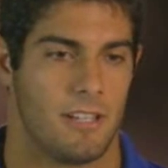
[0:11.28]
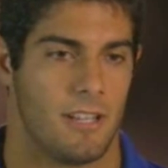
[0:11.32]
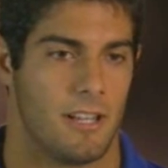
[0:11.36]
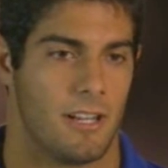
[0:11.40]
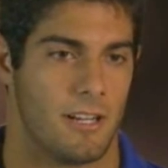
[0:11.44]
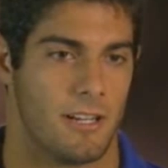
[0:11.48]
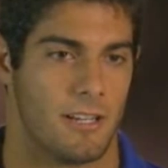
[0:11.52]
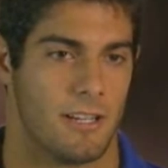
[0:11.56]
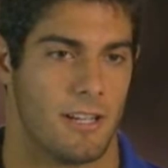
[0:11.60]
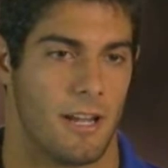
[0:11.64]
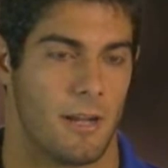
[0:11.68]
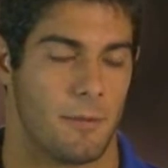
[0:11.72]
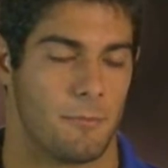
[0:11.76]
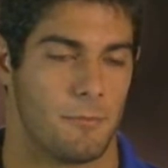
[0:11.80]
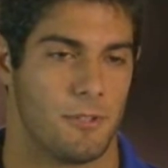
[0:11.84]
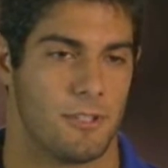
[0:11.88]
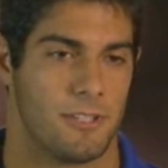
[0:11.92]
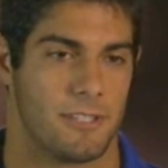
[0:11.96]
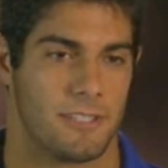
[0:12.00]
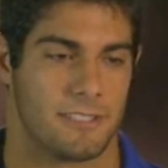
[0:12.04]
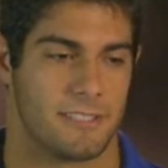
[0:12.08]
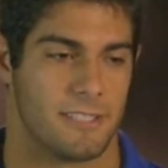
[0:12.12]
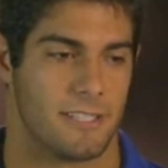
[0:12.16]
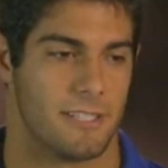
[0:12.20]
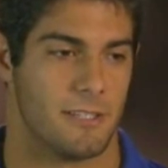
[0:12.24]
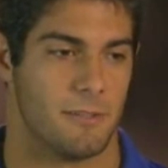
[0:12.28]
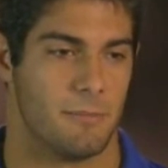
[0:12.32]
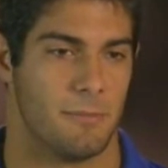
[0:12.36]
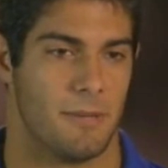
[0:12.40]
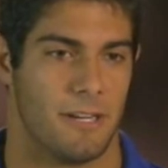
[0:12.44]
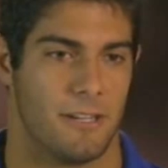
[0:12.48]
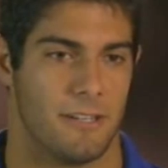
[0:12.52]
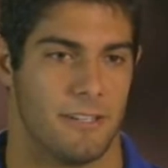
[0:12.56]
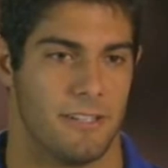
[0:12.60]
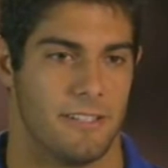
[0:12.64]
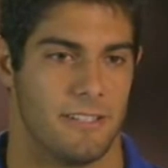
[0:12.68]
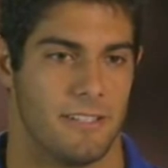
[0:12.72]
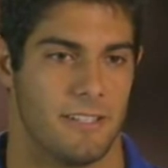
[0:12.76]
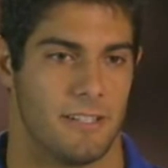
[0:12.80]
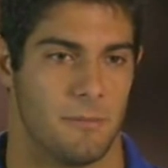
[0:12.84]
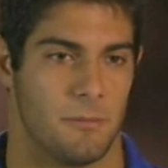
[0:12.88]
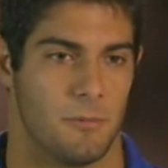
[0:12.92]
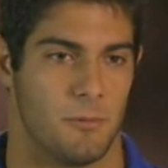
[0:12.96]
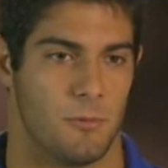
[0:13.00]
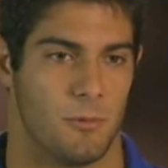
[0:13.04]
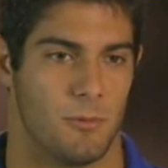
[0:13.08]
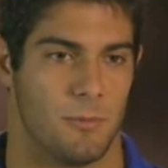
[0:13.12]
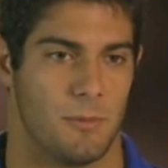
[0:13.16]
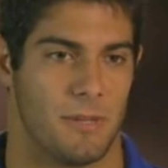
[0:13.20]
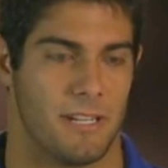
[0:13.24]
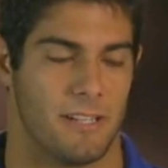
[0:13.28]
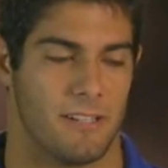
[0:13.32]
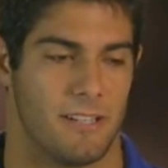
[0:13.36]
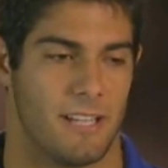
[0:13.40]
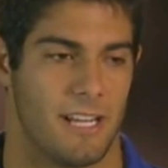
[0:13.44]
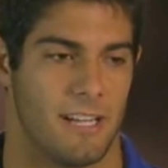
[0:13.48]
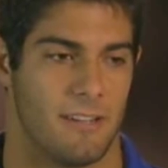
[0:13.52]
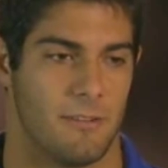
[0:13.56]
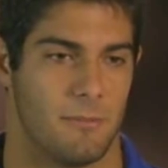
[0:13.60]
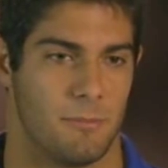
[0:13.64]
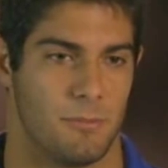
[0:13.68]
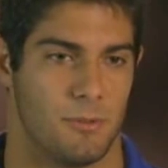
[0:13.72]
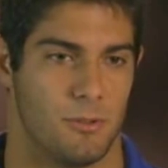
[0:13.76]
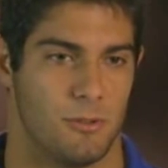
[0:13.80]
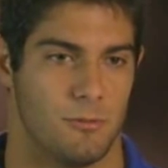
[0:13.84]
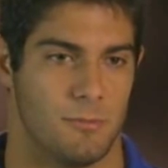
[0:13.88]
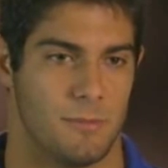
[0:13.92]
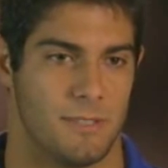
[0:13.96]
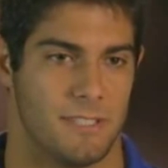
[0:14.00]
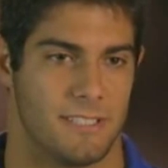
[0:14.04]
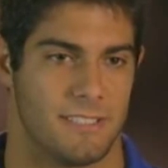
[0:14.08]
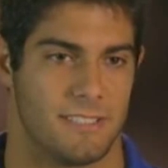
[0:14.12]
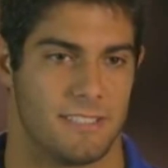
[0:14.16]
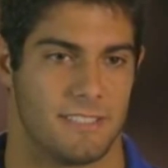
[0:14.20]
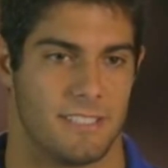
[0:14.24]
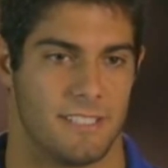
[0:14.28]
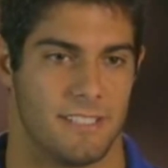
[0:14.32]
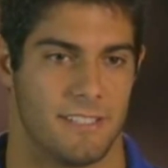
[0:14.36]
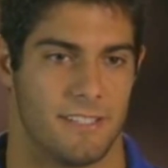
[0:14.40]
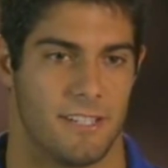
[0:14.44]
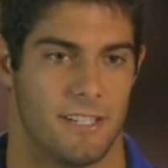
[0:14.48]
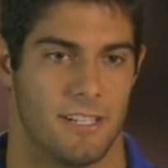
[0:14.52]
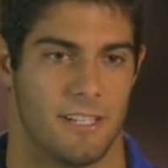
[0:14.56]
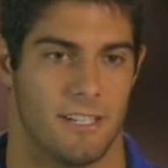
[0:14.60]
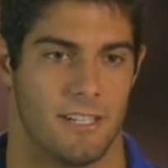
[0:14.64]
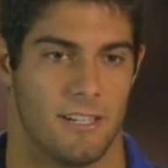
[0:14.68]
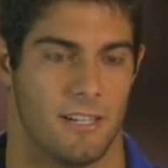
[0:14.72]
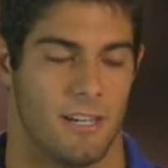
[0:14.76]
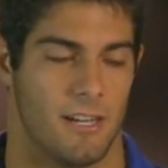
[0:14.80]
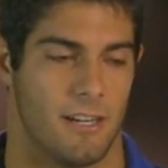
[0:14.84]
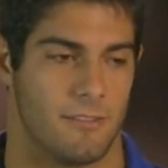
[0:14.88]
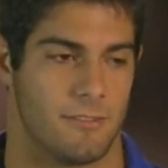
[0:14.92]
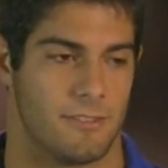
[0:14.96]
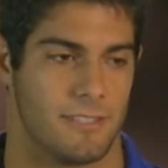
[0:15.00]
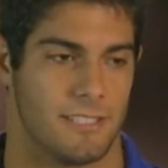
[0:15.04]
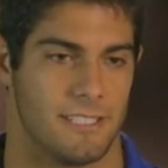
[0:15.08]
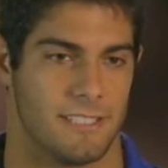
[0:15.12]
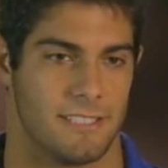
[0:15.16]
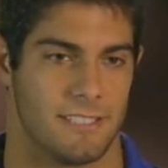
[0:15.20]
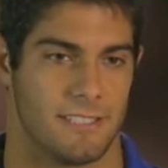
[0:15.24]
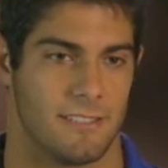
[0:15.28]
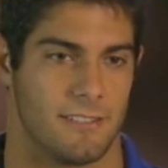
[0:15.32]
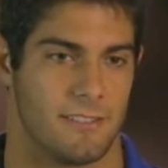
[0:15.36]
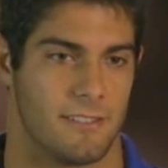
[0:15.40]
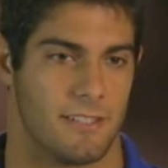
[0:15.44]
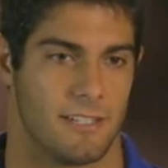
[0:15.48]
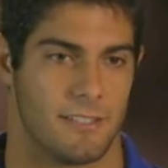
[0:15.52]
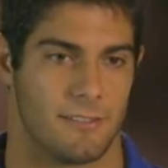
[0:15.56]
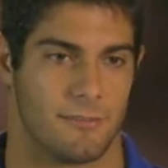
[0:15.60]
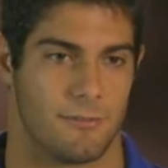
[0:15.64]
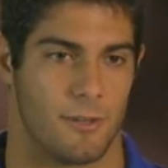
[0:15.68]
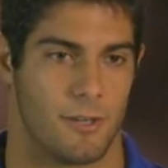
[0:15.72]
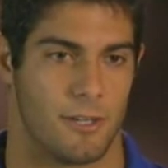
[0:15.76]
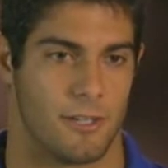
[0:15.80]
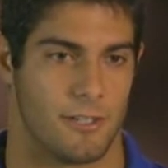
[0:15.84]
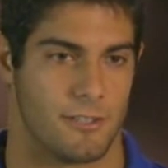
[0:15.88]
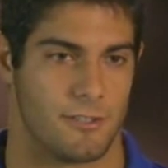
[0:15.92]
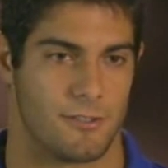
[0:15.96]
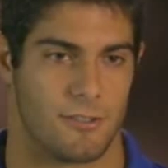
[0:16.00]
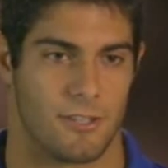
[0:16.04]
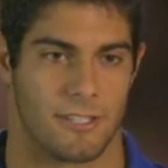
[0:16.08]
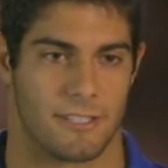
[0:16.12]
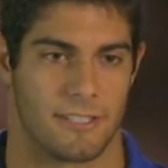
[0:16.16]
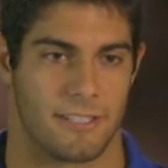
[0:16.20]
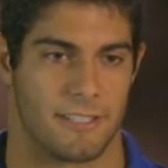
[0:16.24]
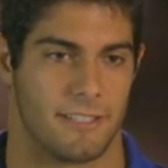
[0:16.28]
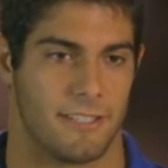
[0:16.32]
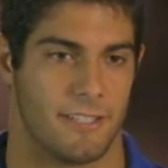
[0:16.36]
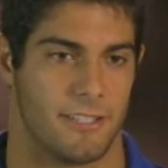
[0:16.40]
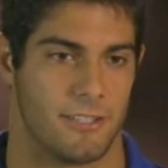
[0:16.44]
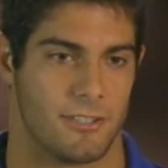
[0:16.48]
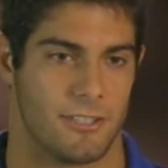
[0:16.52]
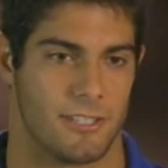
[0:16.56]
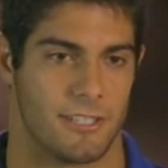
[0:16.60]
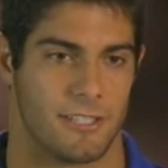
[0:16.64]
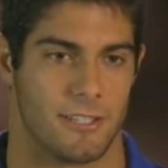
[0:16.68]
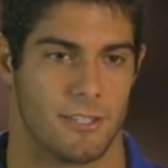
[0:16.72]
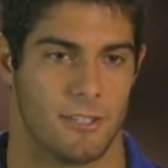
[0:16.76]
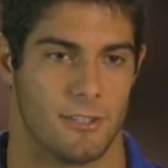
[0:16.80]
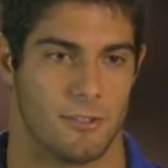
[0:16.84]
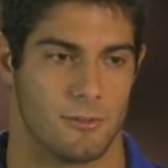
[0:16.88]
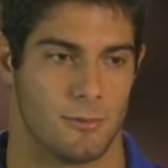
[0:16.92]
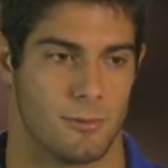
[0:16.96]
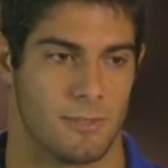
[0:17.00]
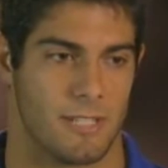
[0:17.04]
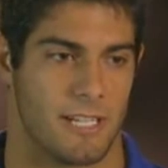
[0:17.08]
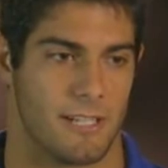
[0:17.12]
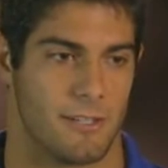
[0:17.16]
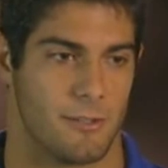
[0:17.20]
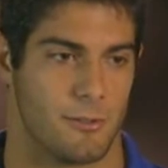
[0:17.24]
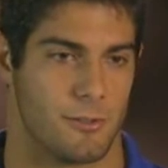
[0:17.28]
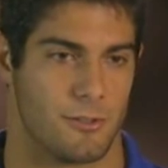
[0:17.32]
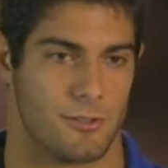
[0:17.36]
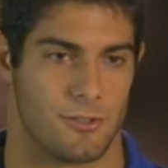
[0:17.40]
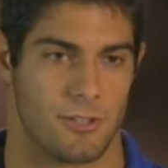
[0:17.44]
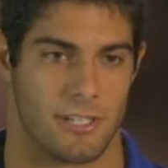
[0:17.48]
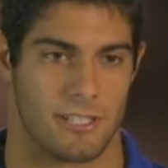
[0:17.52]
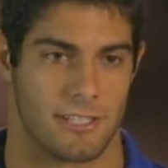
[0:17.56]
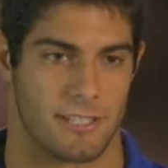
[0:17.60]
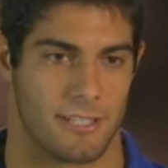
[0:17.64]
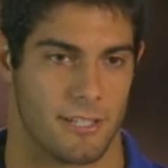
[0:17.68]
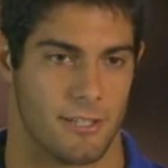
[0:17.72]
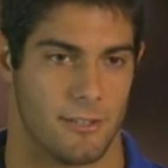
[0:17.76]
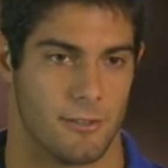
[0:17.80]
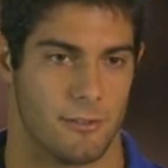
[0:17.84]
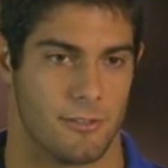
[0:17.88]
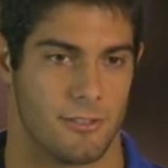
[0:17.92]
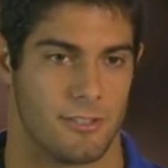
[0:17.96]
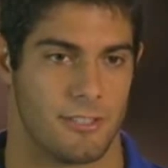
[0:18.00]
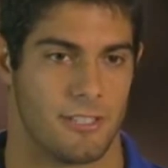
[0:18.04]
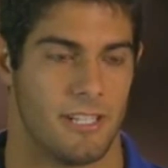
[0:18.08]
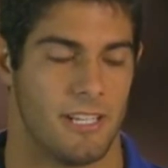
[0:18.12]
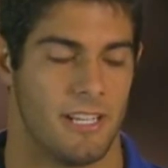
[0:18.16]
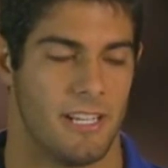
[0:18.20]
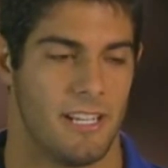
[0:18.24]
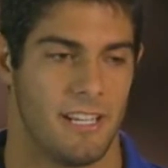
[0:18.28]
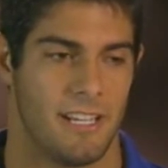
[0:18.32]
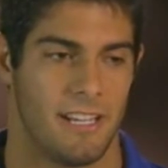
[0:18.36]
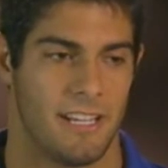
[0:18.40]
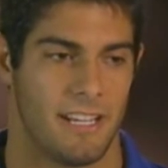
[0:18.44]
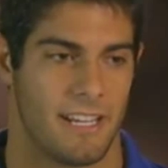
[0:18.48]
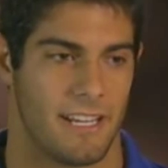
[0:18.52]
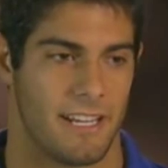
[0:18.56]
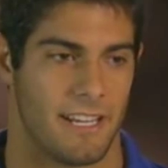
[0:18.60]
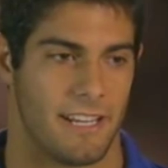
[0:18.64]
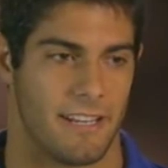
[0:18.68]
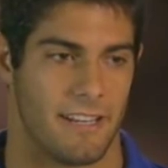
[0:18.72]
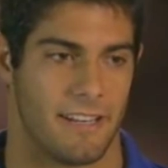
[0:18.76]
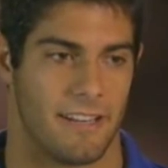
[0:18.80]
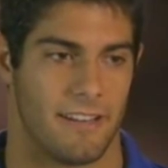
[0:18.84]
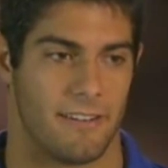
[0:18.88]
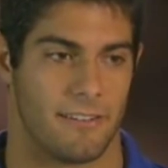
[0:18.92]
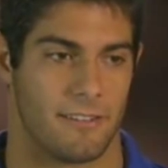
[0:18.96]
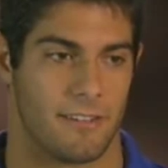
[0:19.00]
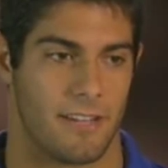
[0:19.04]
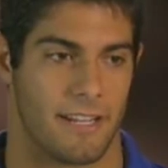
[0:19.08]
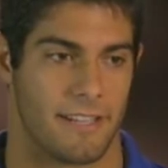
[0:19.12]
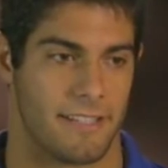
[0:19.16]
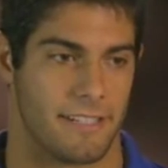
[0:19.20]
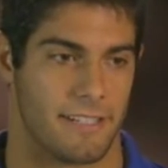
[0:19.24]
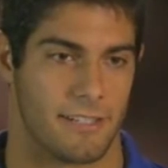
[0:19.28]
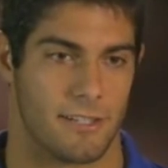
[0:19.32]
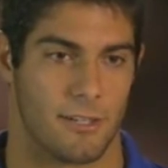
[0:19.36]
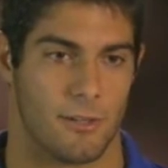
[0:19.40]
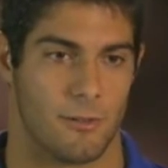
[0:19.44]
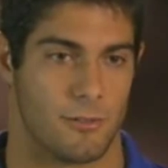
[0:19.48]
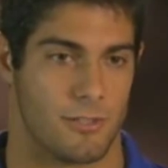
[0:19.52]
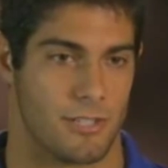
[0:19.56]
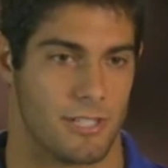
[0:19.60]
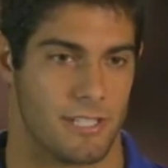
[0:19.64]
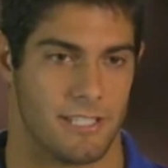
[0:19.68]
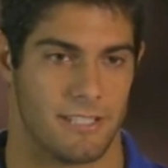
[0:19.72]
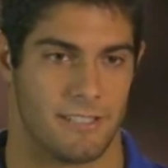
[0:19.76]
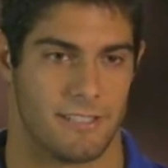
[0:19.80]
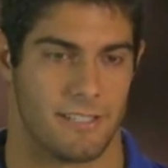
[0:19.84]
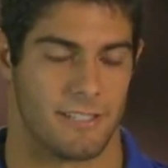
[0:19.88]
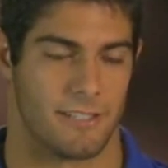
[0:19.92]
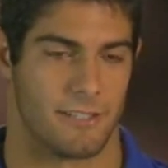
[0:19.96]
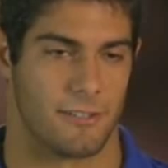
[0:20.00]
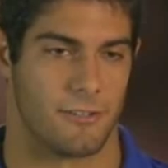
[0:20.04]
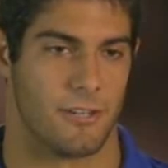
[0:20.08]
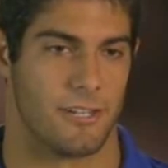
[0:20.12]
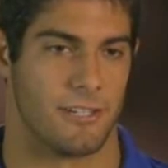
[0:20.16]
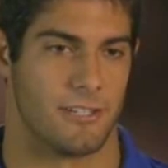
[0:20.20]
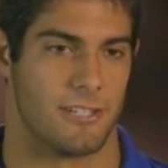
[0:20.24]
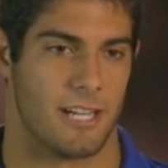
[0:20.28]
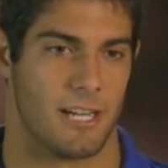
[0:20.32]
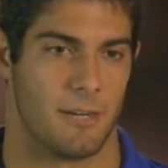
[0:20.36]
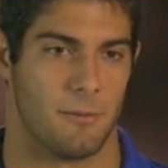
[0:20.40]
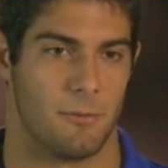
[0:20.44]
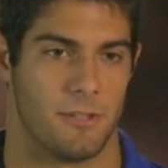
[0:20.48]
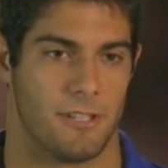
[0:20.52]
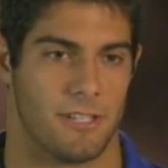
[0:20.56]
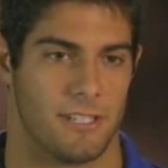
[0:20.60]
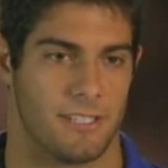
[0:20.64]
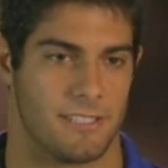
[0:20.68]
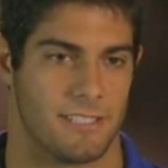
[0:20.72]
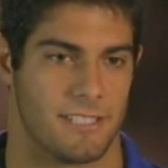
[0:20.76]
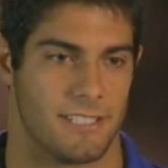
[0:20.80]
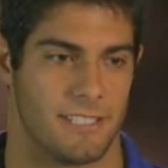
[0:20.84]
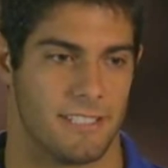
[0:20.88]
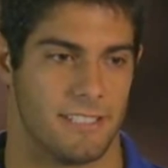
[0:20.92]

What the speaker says: I'm really excited about it. I mean, we made a lot of improvements in the offseason as far as strength and conditioning goes. We got a new strength coach, and I think Coach E has done a great job with us.